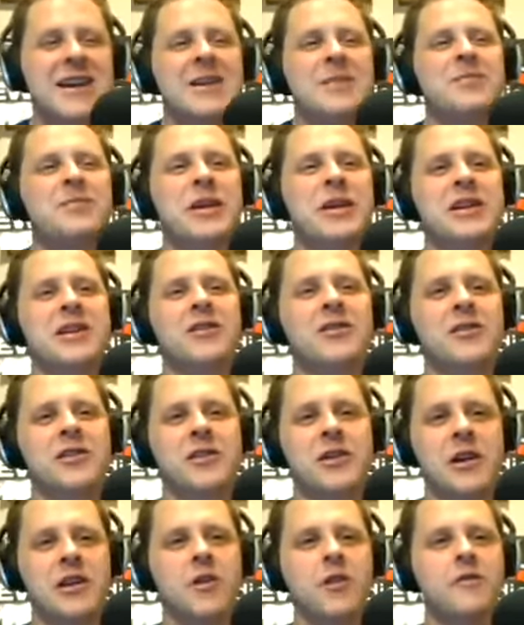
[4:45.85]
But, you know,
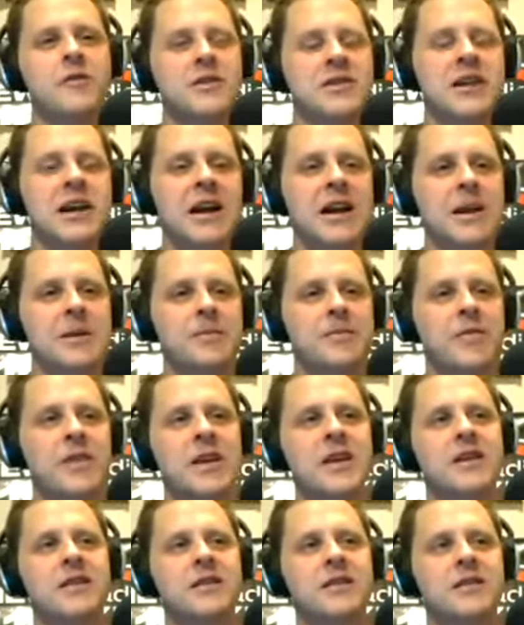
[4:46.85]
and over time,
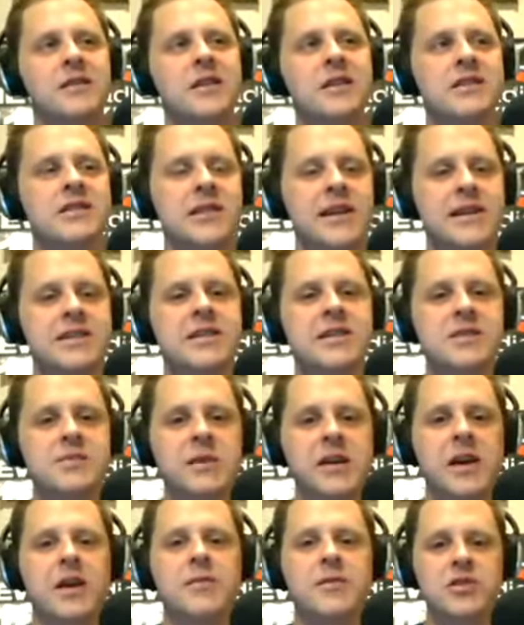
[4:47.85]
these lessons
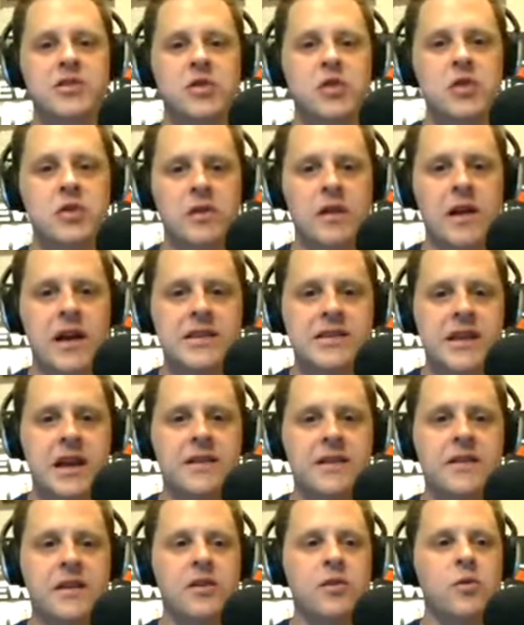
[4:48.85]
become internalized and
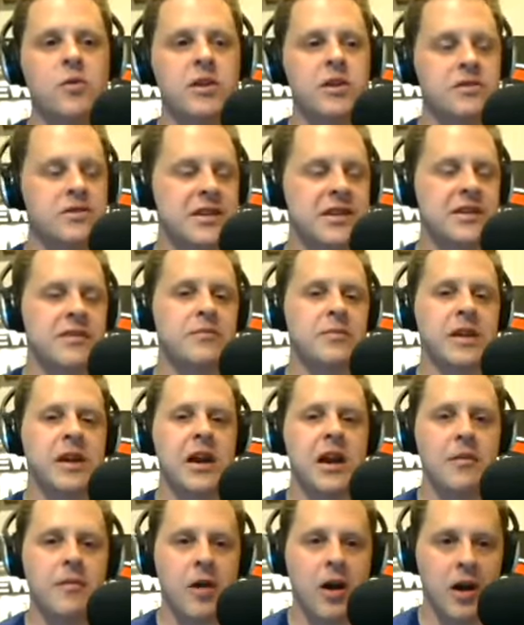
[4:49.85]
then you, you see them
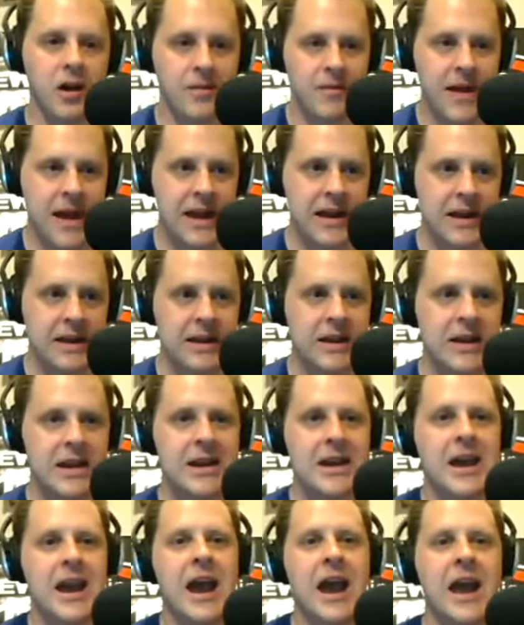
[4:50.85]
become automatic.
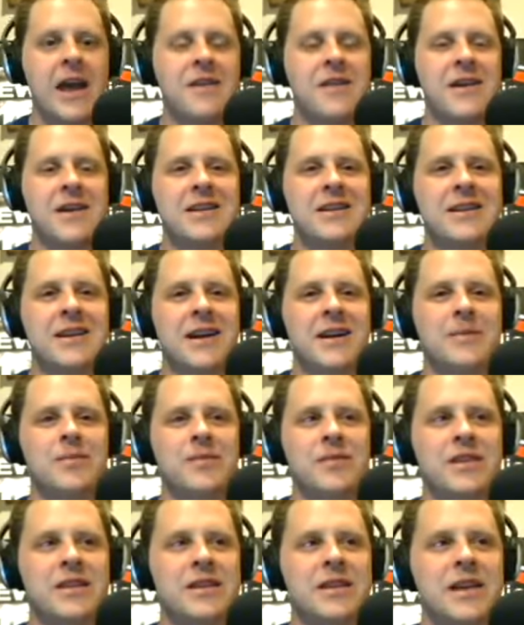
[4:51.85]
And then uh,
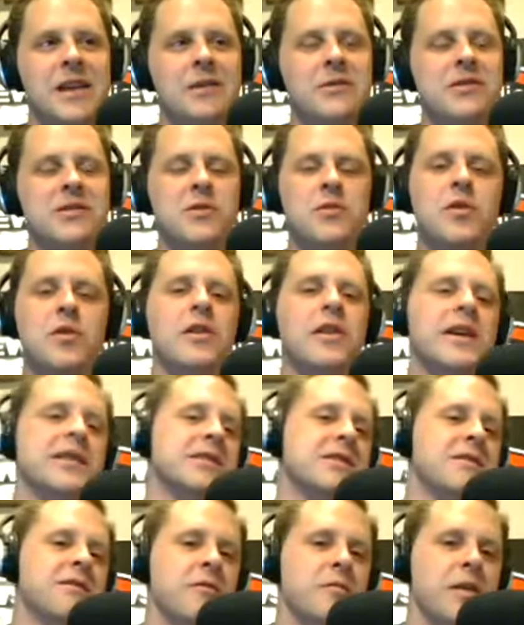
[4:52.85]
it was a real
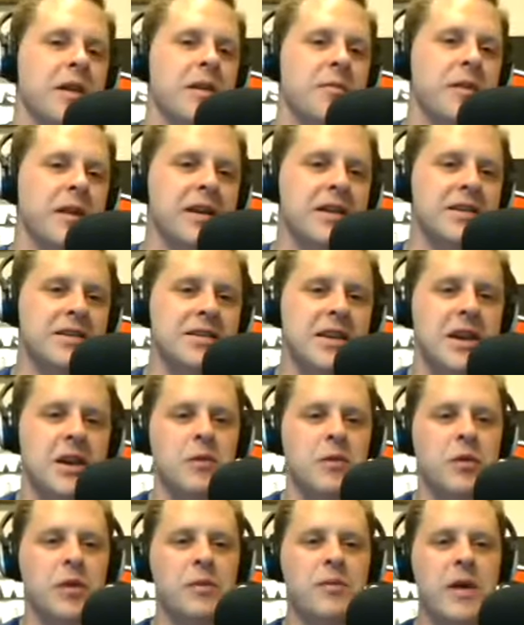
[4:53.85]
lesson for me because
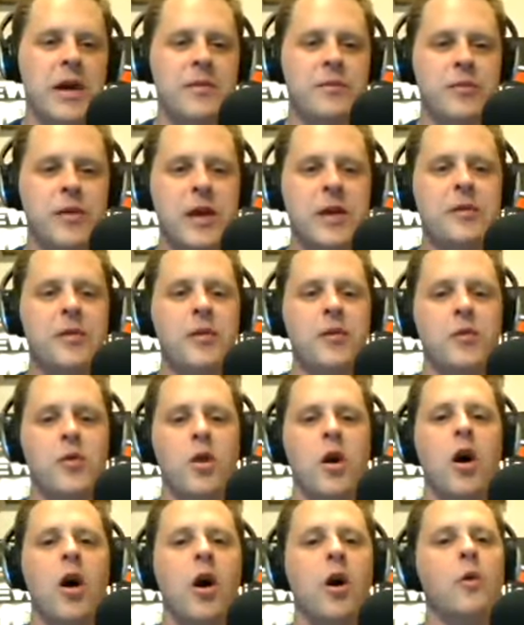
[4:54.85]
with my people, we're
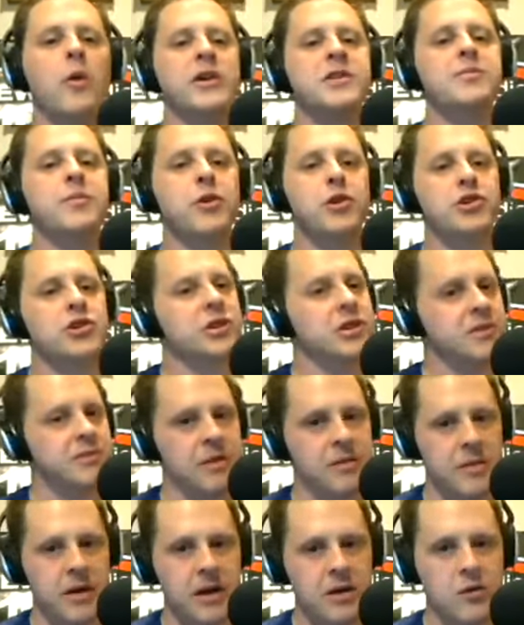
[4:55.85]
always pushing to be
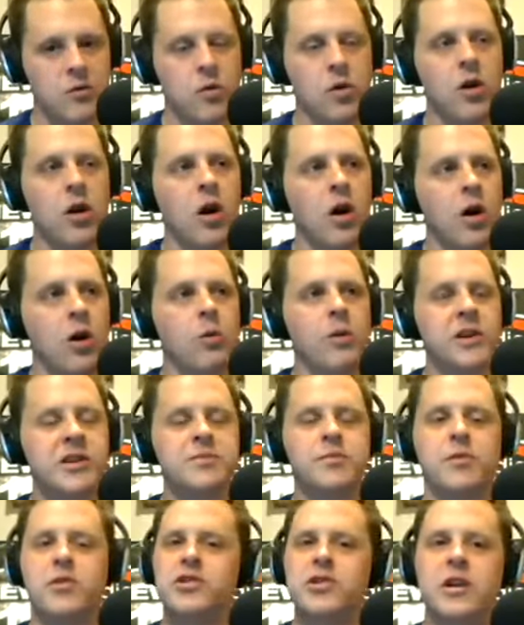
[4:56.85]
better. We're always
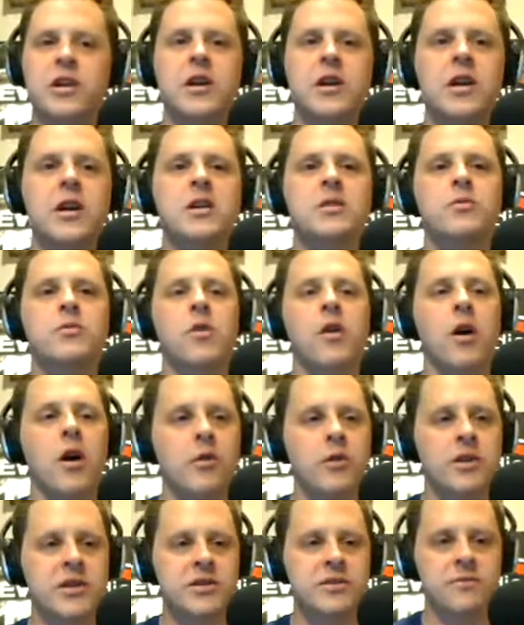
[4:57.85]
pushing. We're
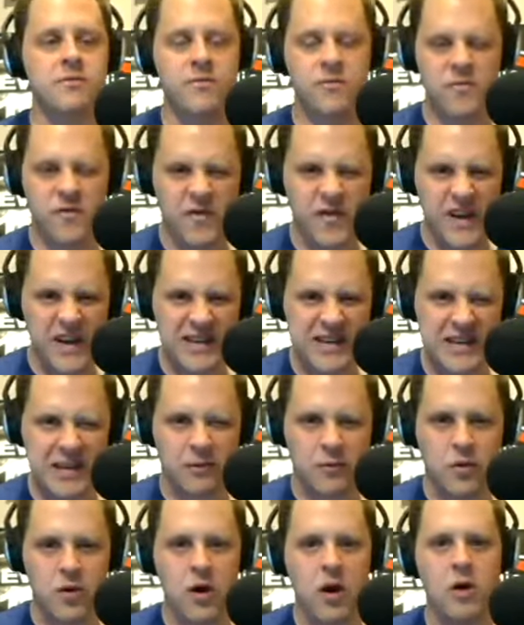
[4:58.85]
always fixing.
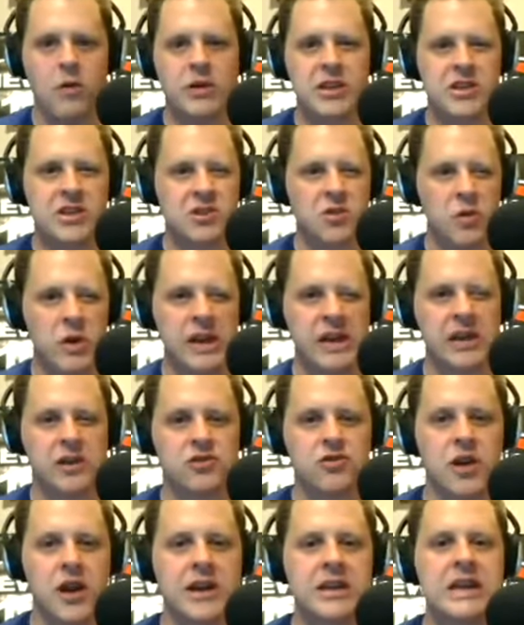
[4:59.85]
We're always tweaking,
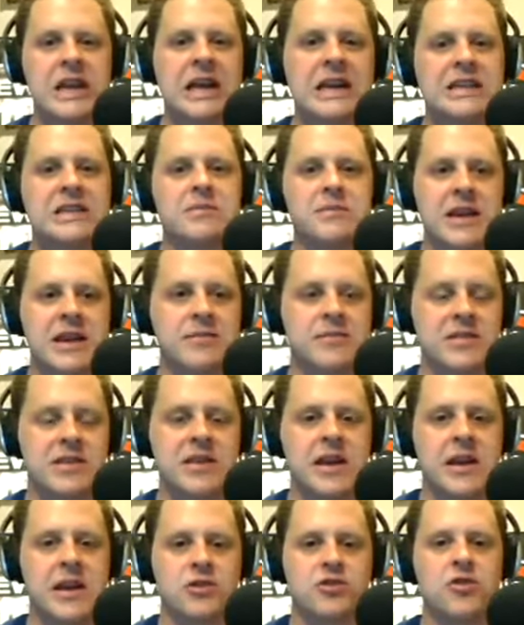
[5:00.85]
trying not to make
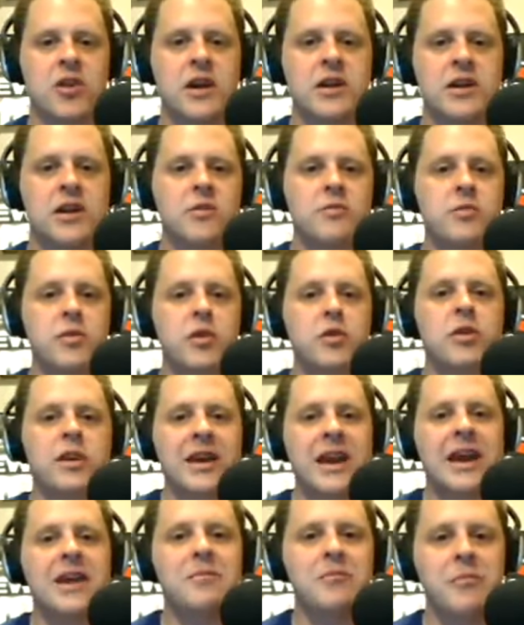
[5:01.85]
mistakes, trying to
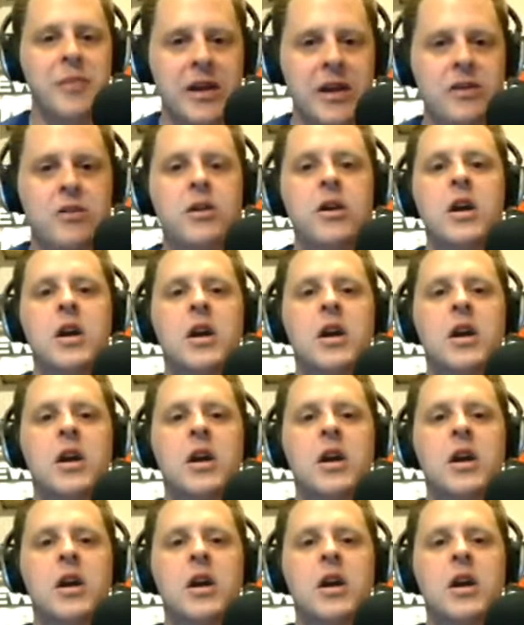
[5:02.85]
communicate better.